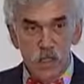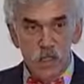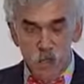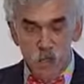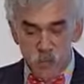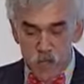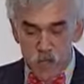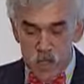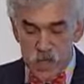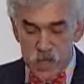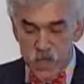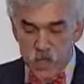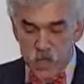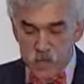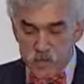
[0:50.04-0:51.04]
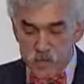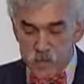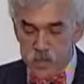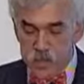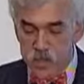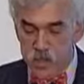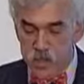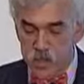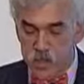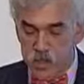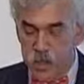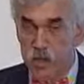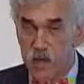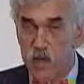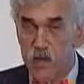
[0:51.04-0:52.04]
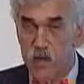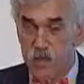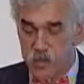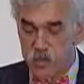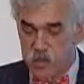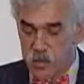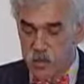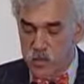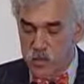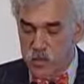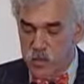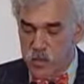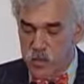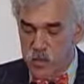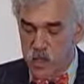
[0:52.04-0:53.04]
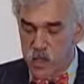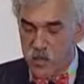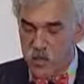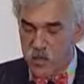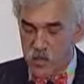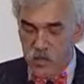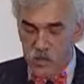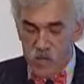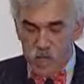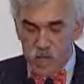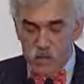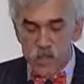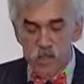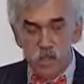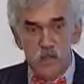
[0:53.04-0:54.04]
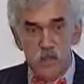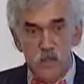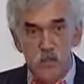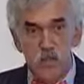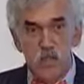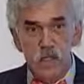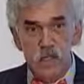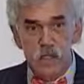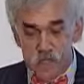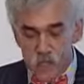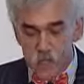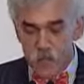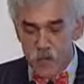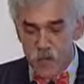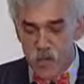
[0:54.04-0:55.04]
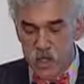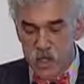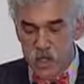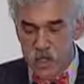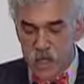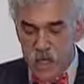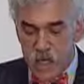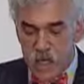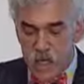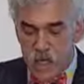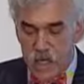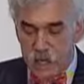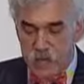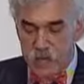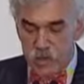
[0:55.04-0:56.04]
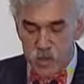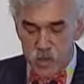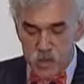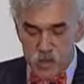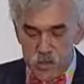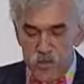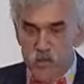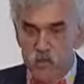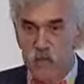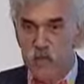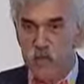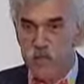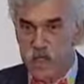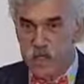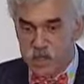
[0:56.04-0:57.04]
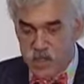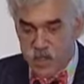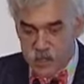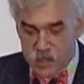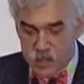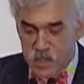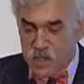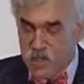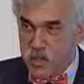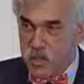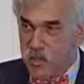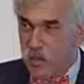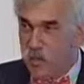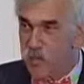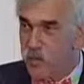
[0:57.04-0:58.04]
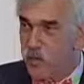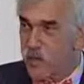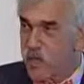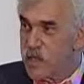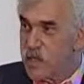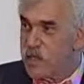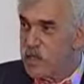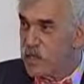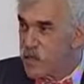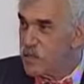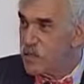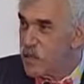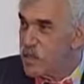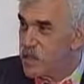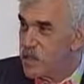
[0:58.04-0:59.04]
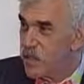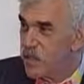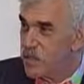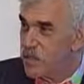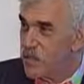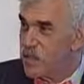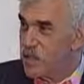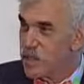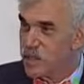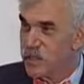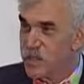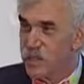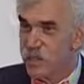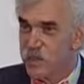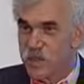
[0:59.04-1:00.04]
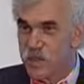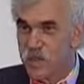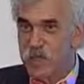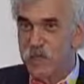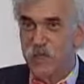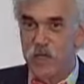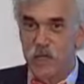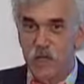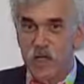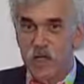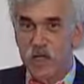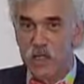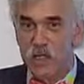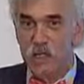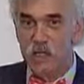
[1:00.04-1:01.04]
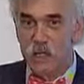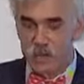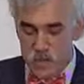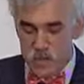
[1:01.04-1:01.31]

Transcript: 1 month later, she joined Ariel Sharon and Ehud Olmert in the new Kadima party and was appointed Foreign Minister. So no fewer than 6 ministerial positions, which must be a record even for